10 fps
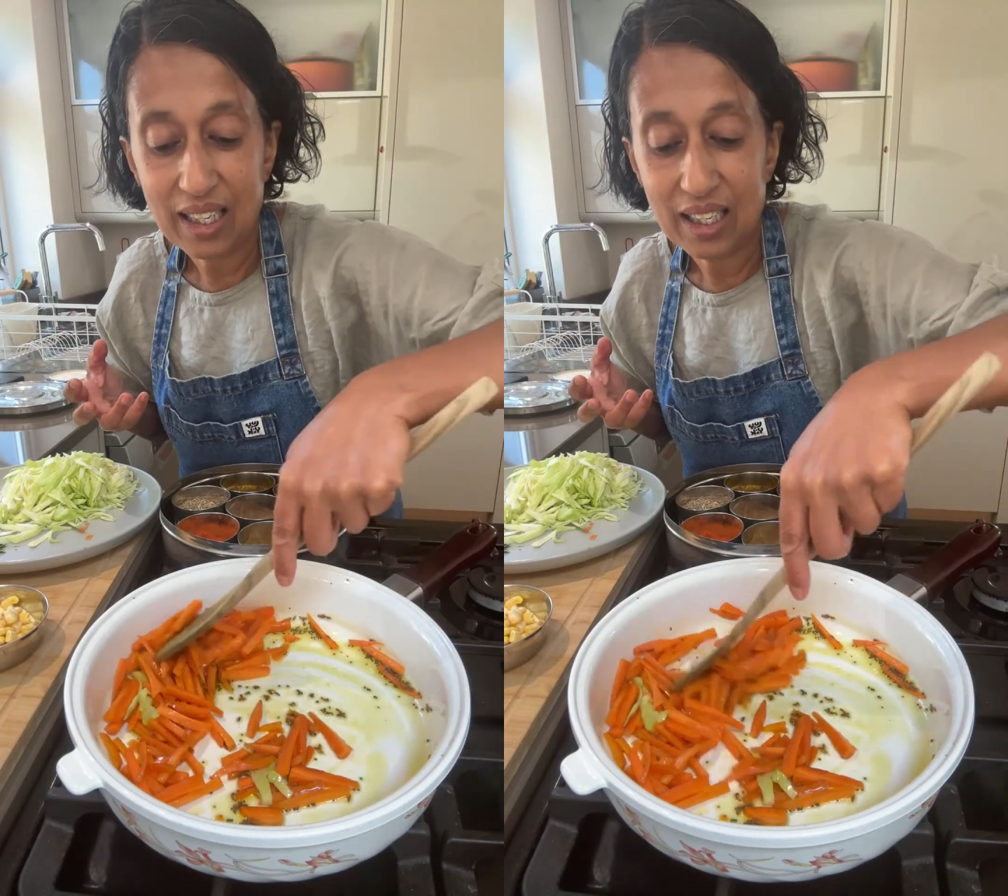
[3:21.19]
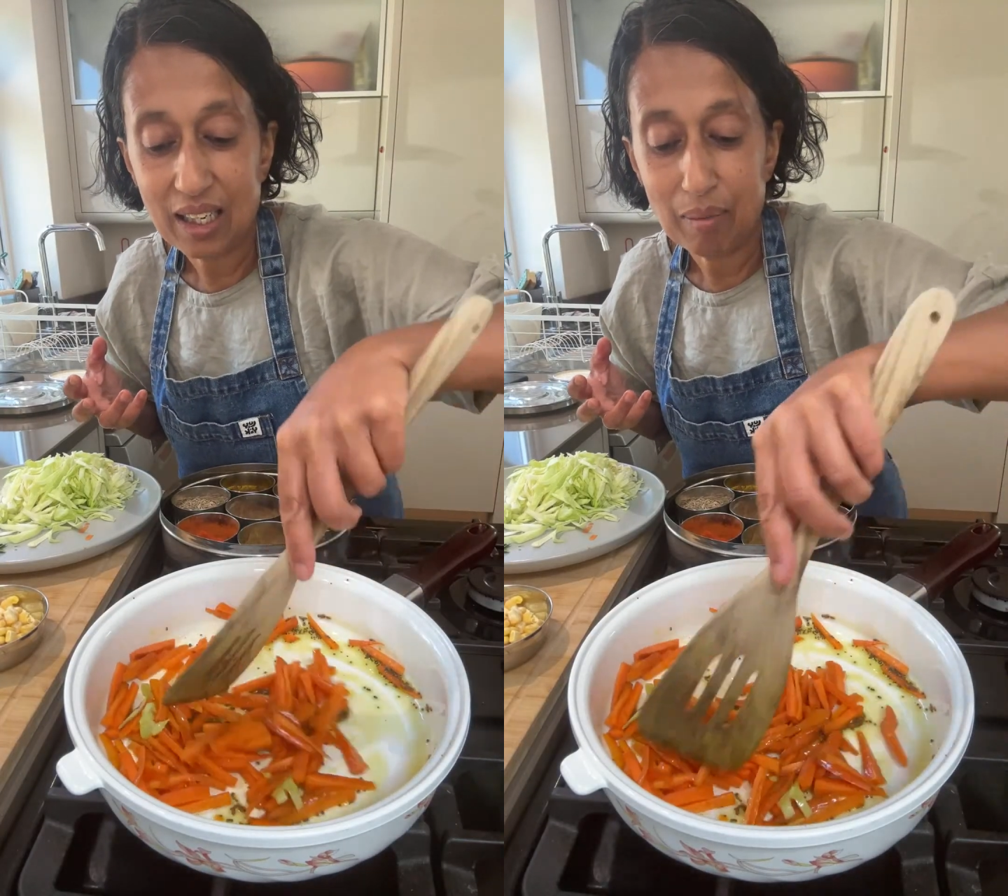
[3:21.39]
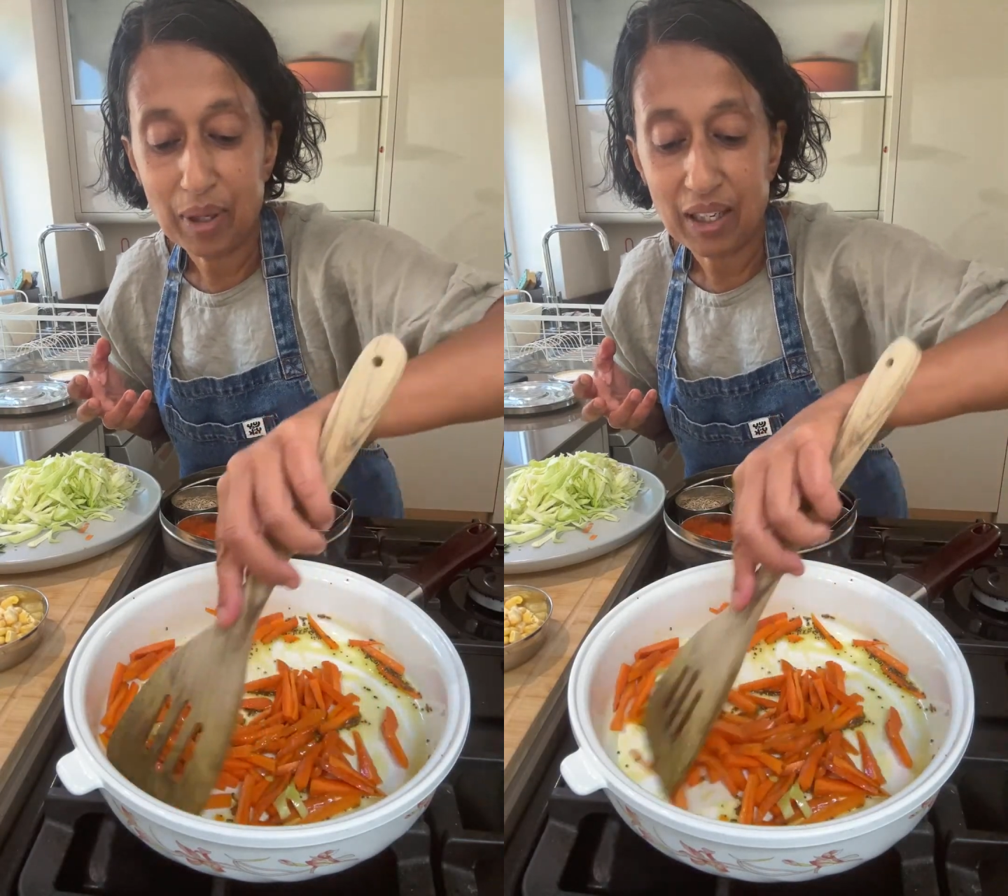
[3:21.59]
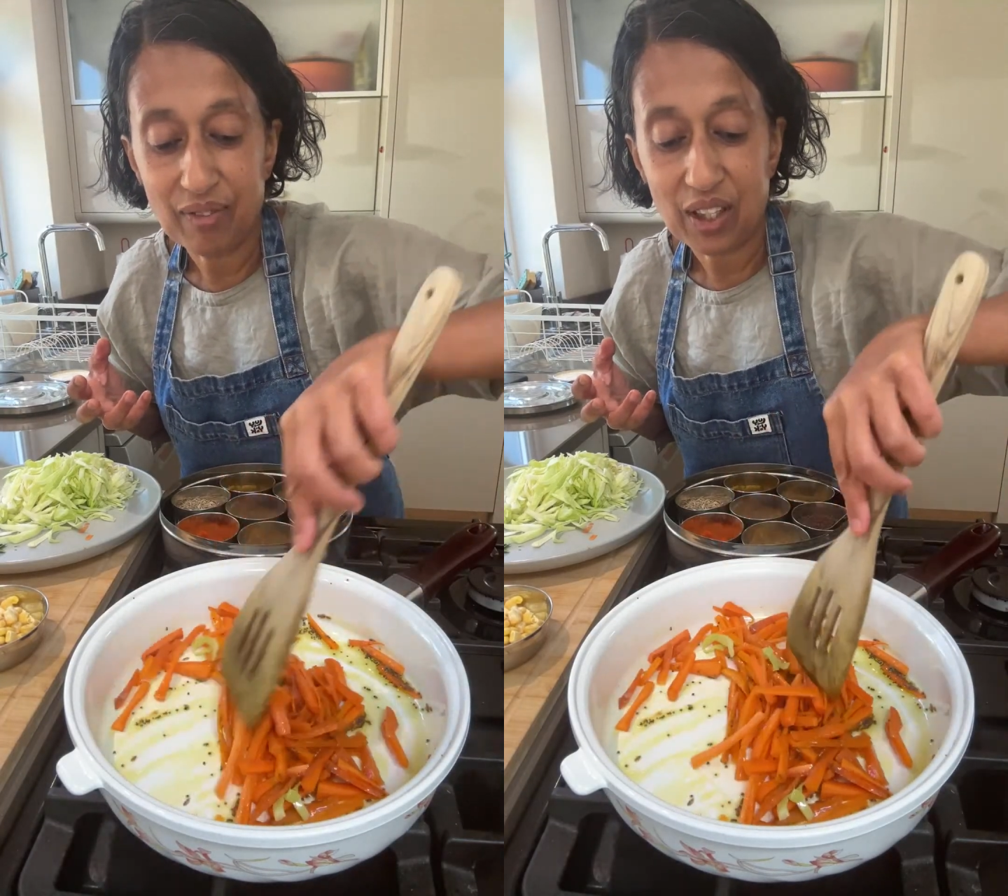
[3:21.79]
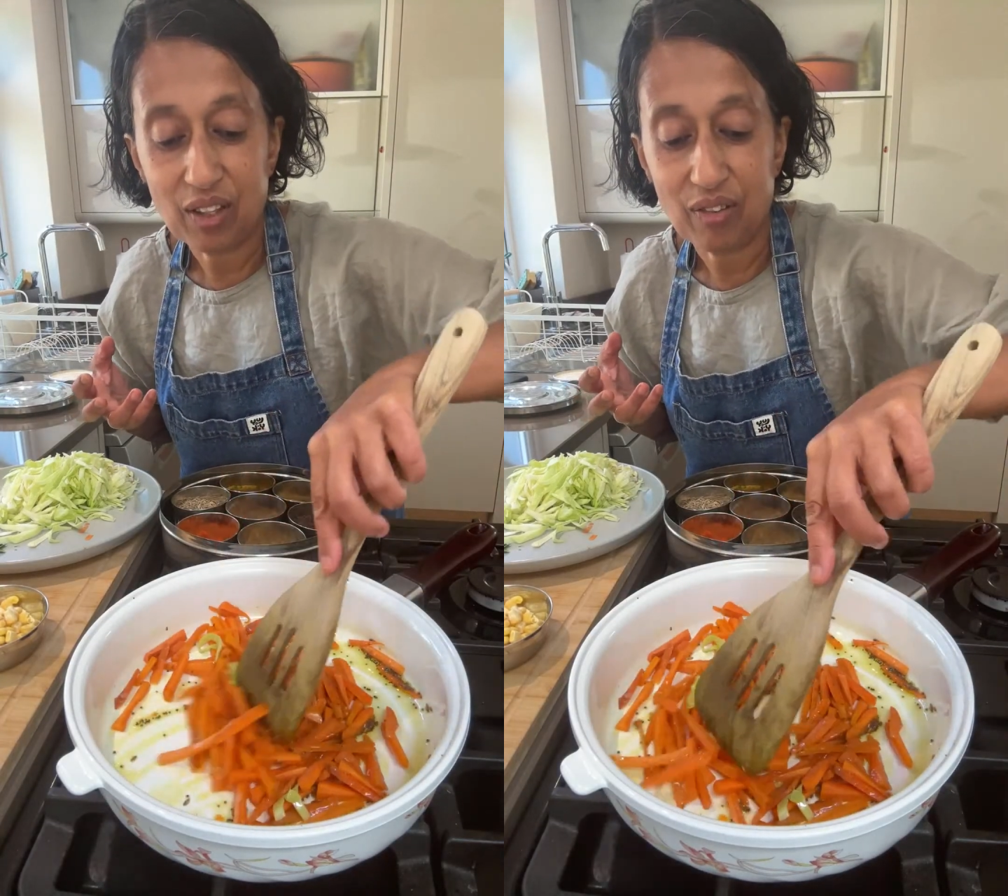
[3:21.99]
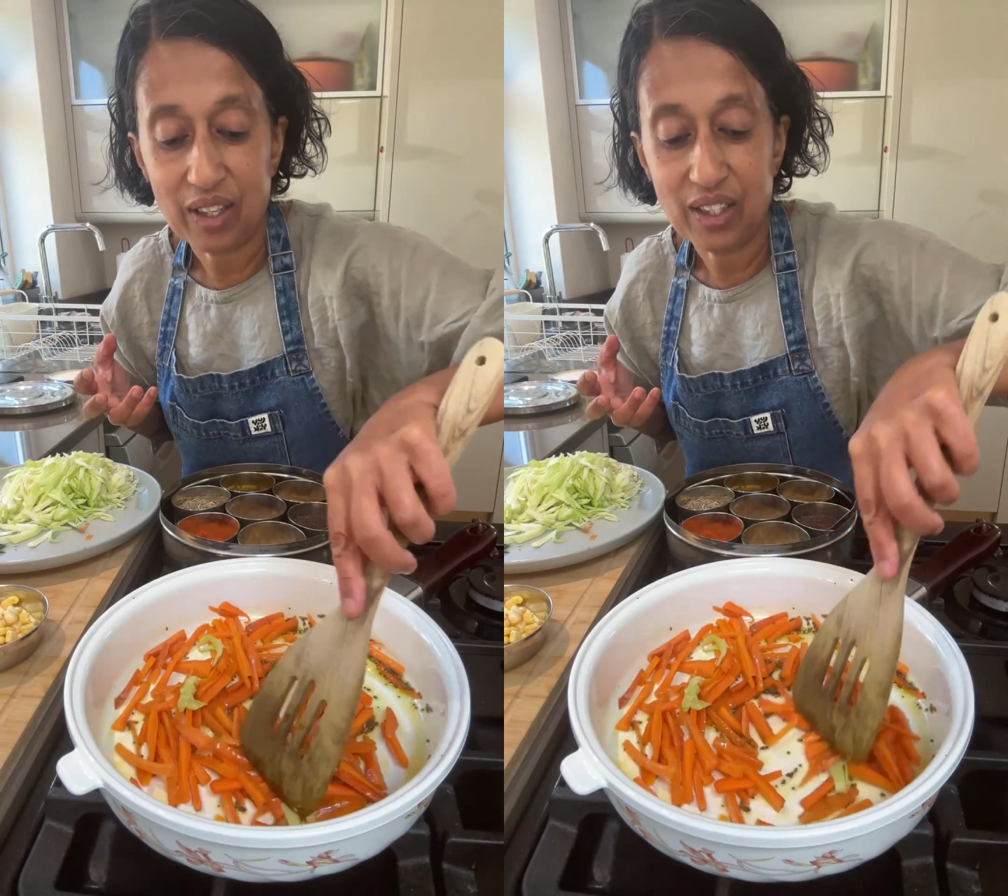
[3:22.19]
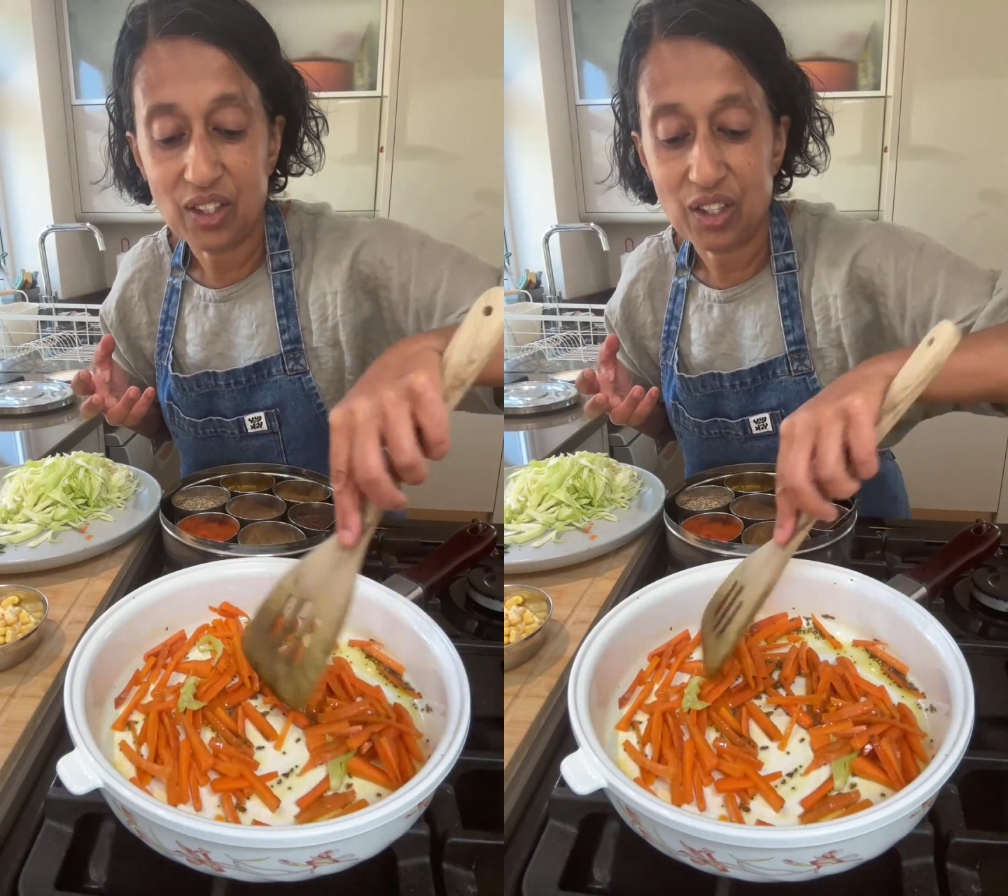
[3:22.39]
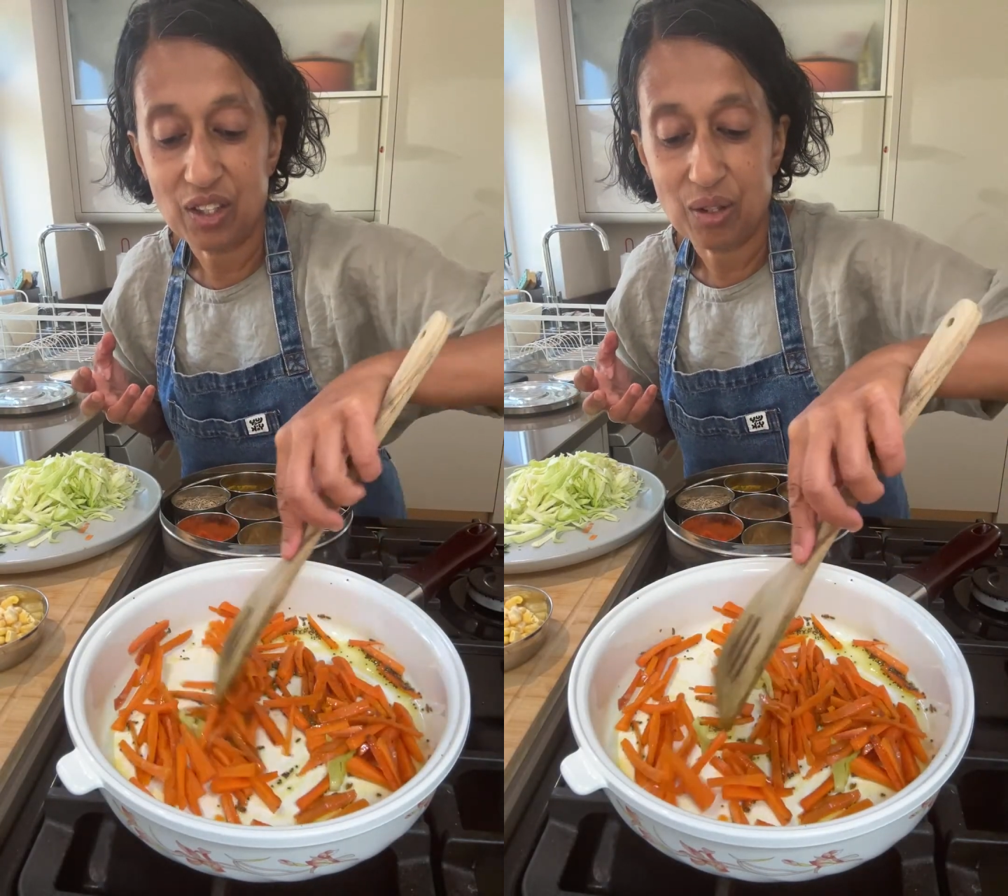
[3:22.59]
little bit of a
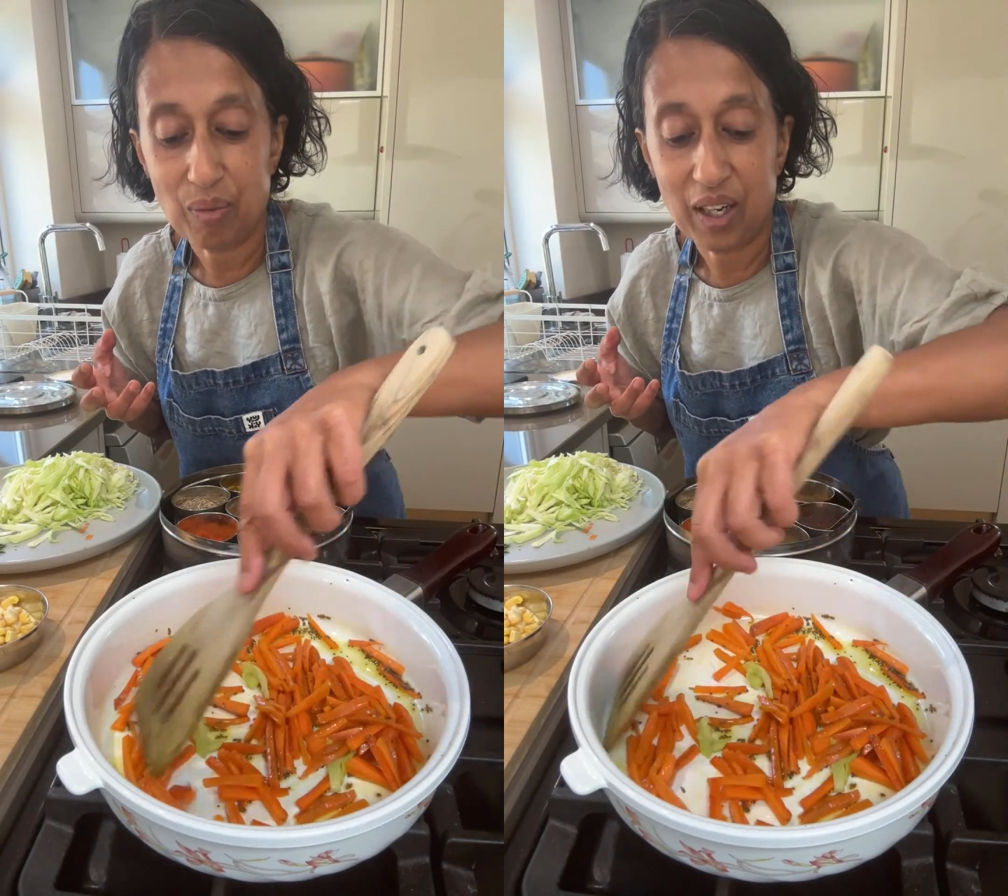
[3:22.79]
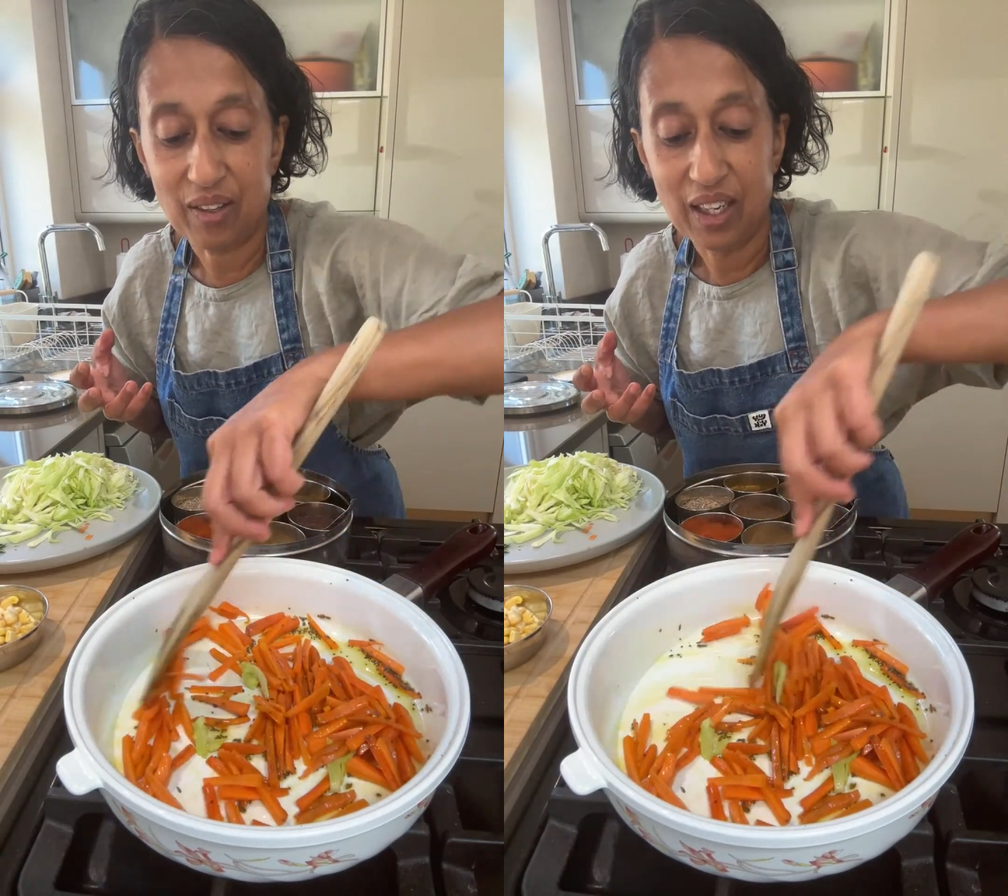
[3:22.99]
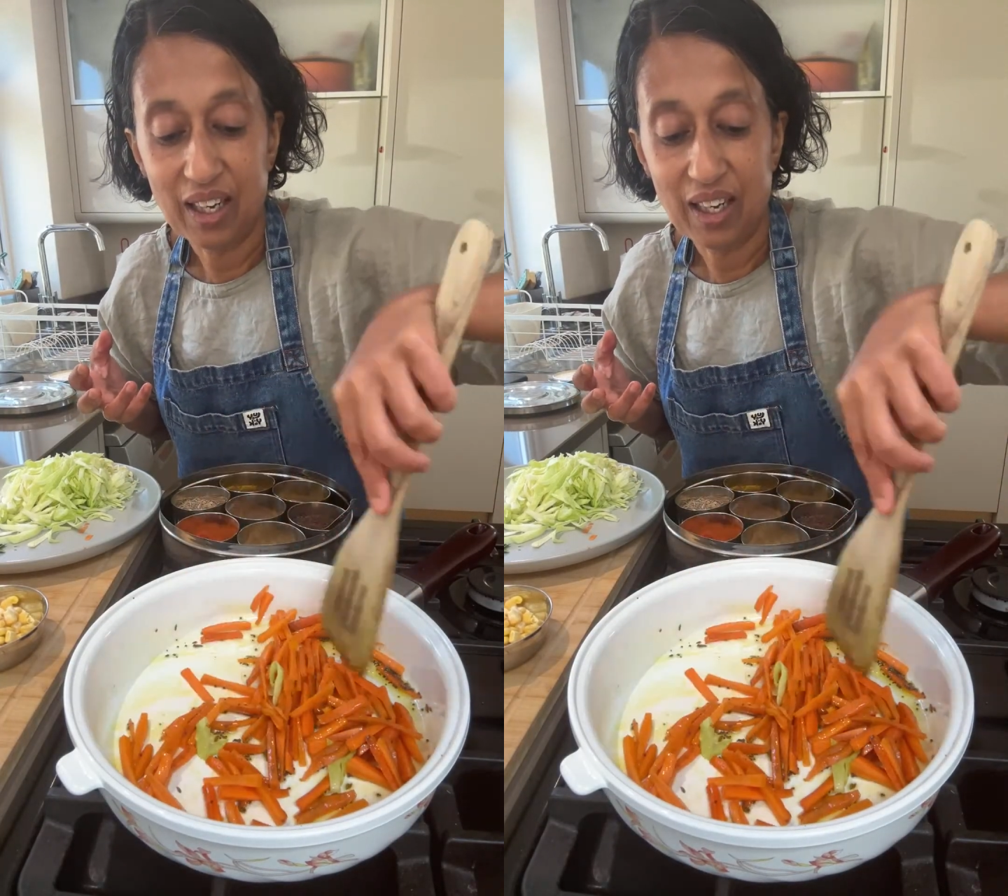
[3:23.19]
crunch as well.